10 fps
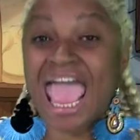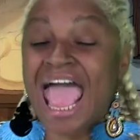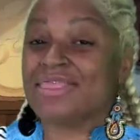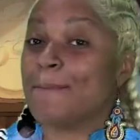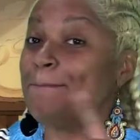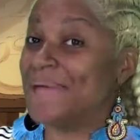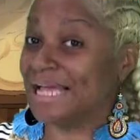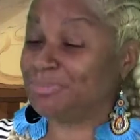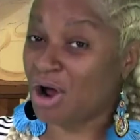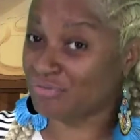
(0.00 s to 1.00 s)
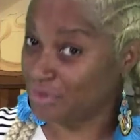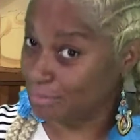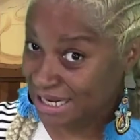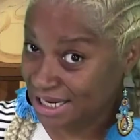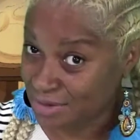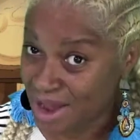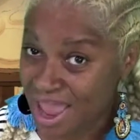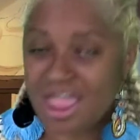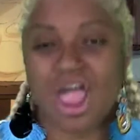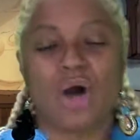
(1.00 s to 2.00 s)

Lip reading: And the best part for me anyway